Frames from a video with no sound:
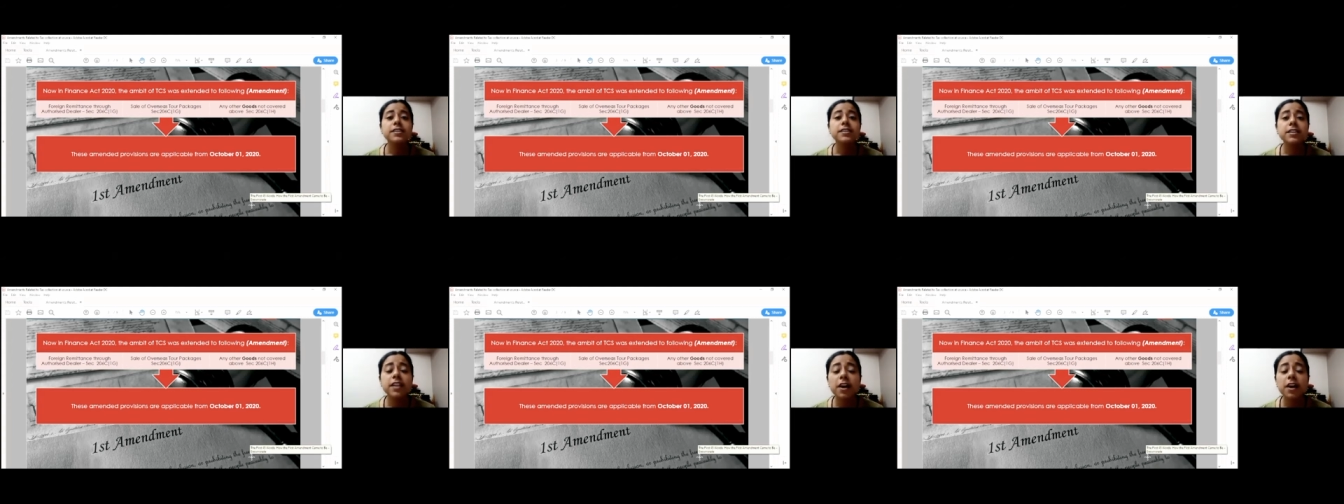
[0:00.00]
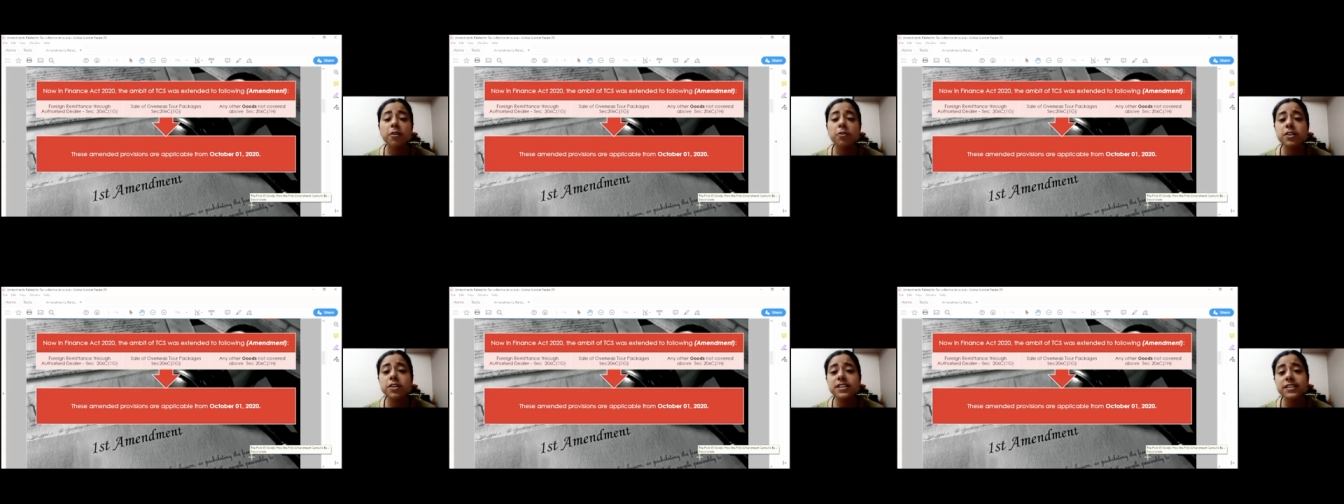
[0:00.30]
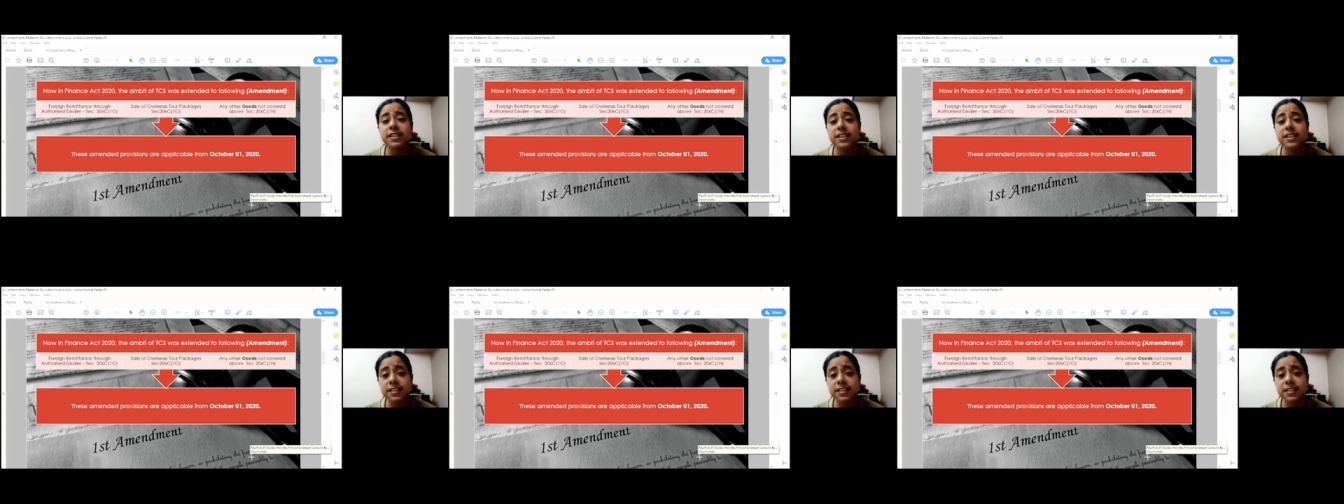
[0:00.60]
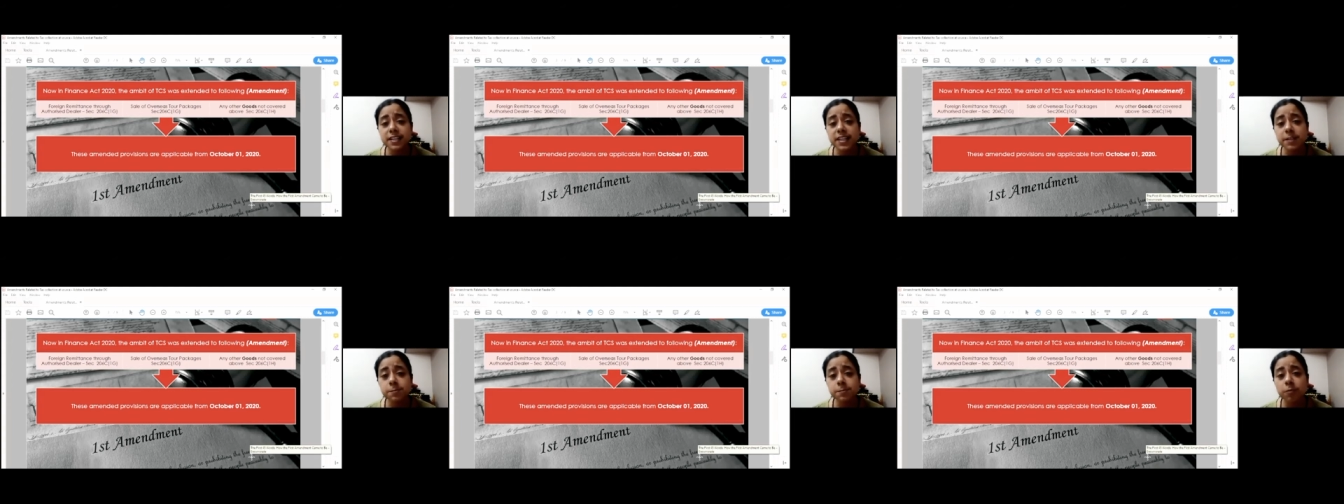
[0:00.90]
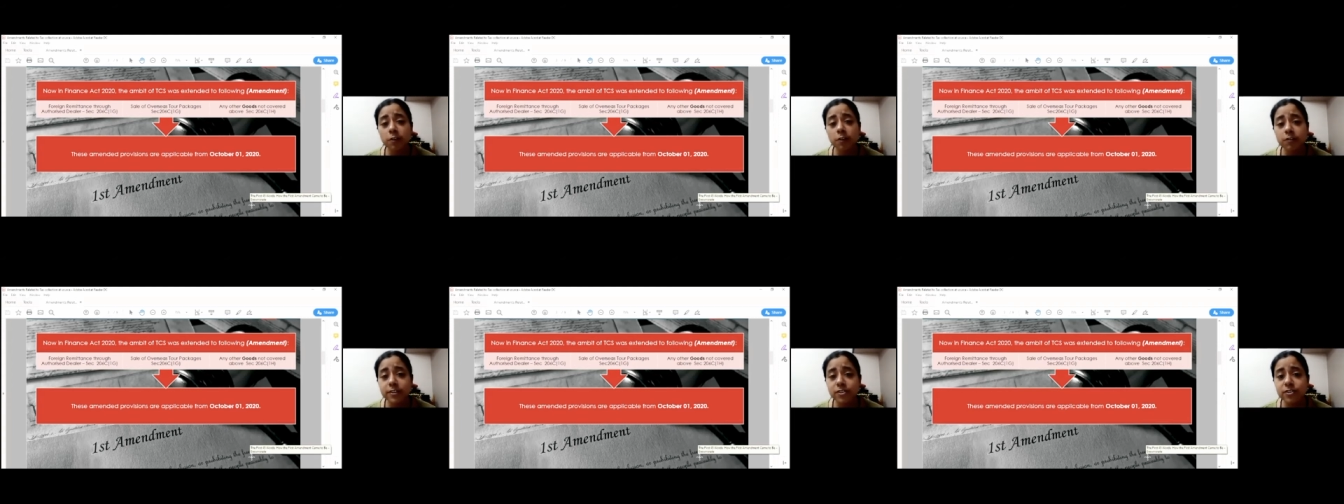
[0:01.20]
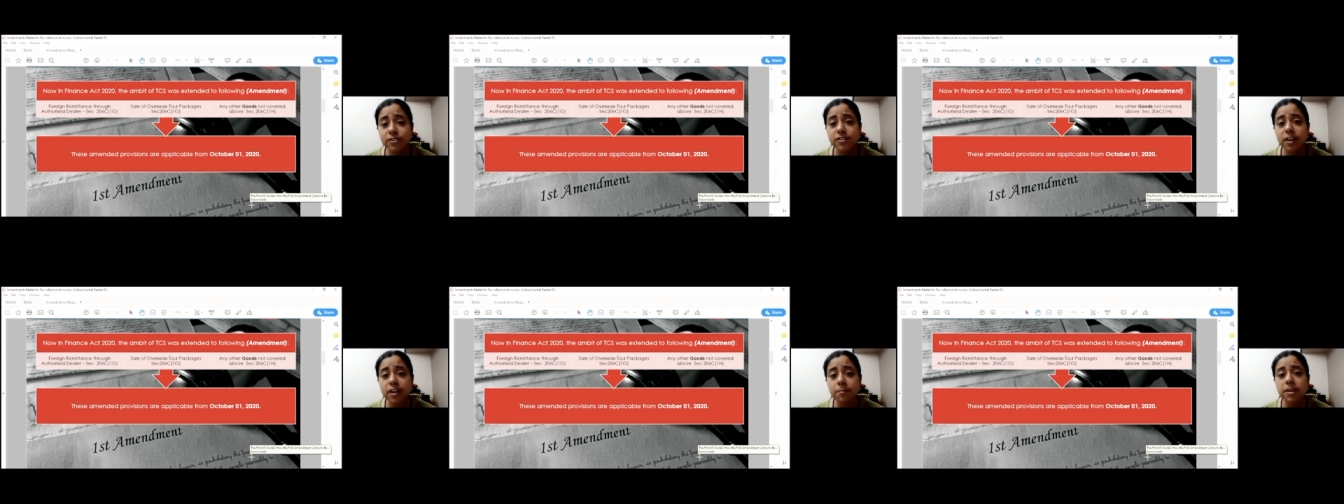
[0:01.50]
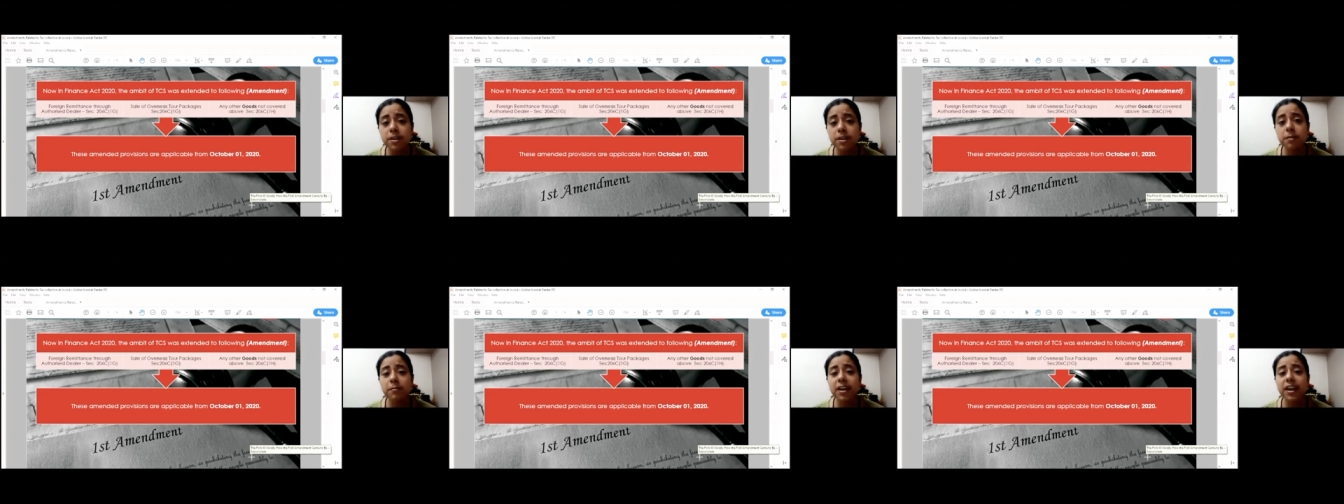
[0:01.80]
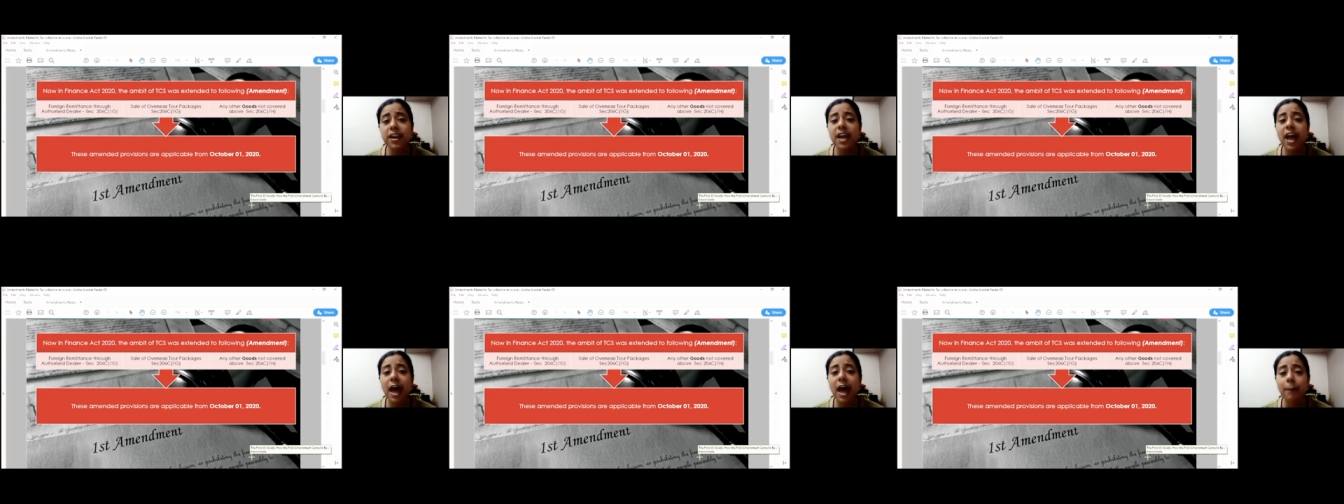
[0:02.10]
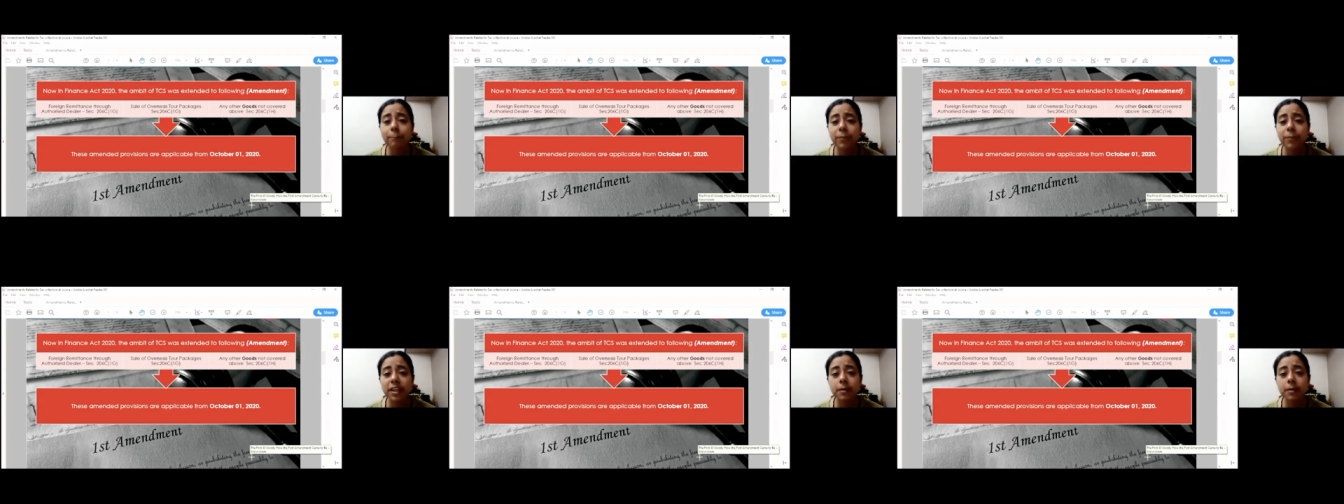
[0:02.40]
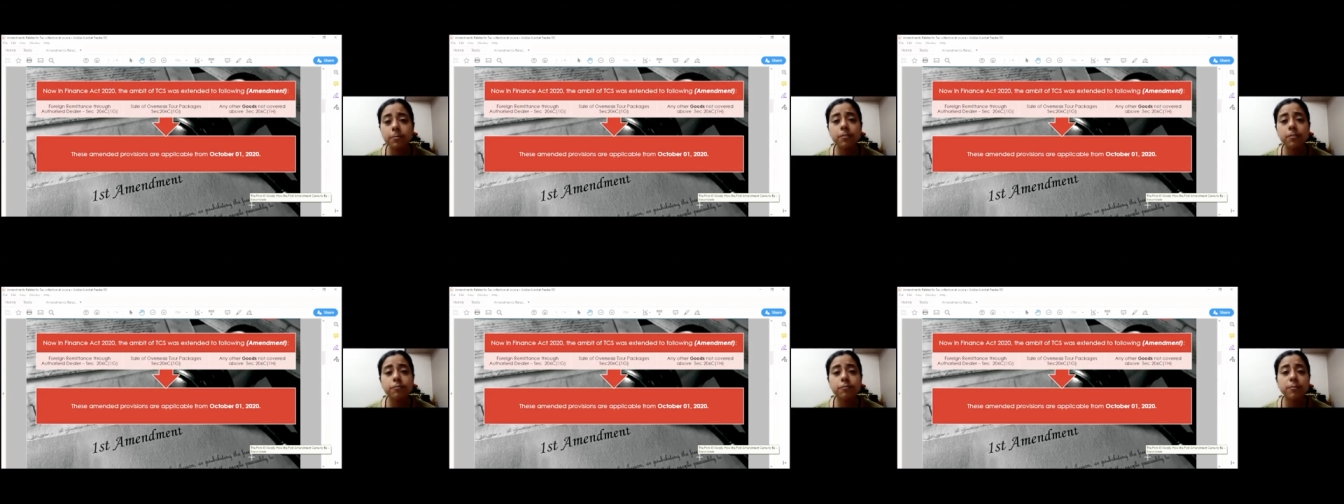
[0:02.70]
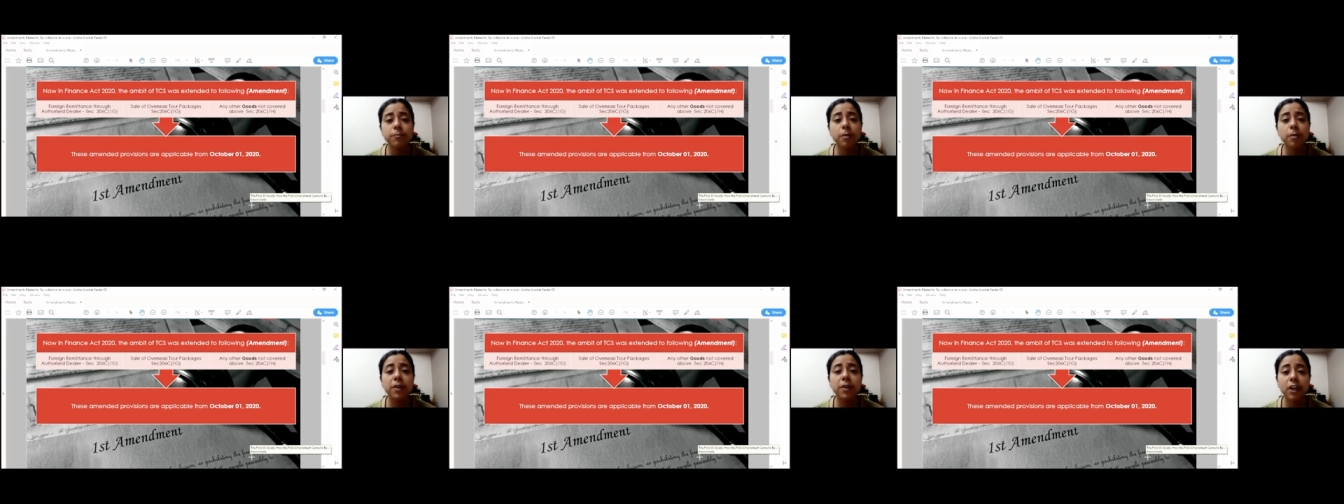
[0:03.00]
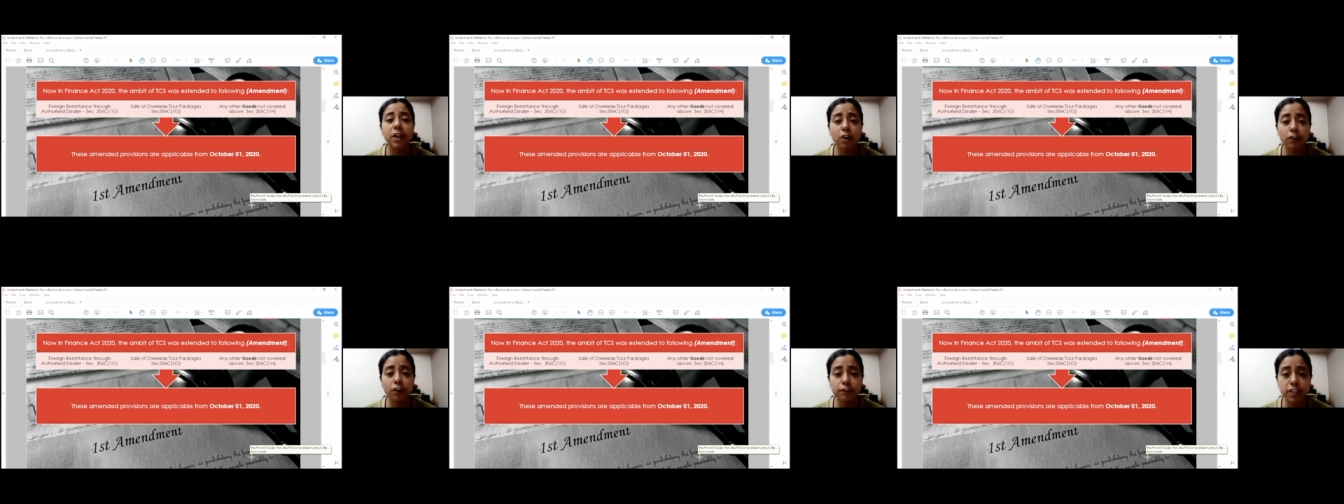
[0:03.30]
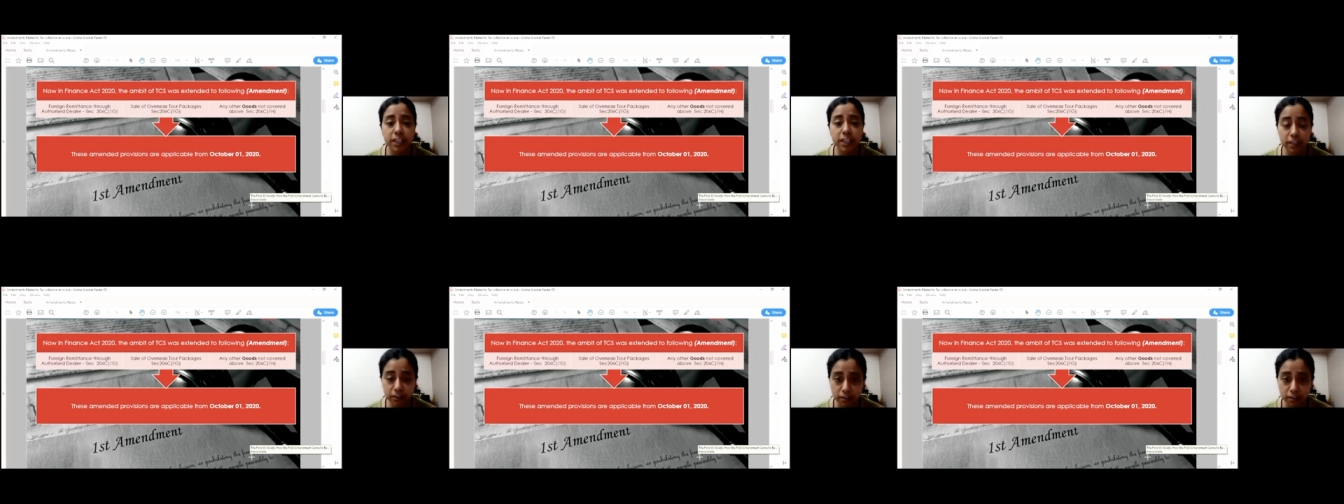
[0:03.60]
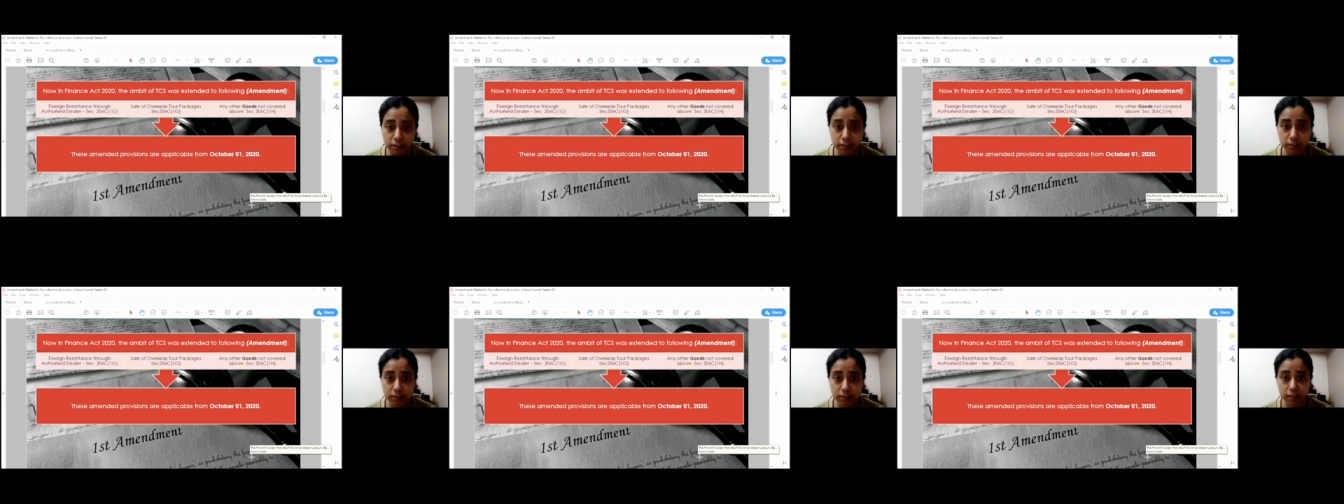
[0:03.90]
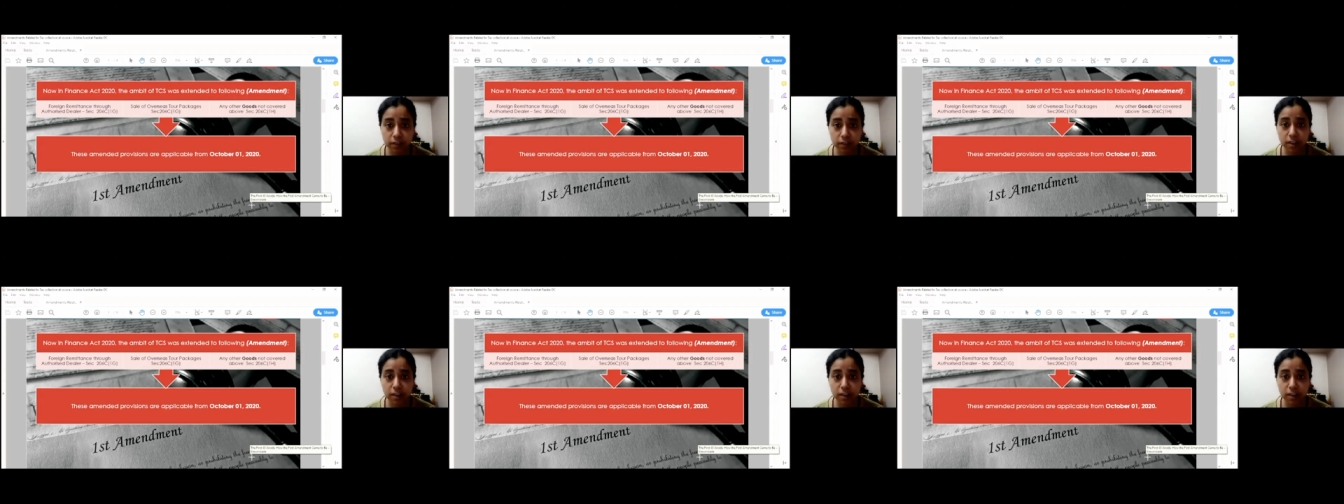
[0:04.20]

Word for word: Now, since these provisions are being made applicable from the middle of the year,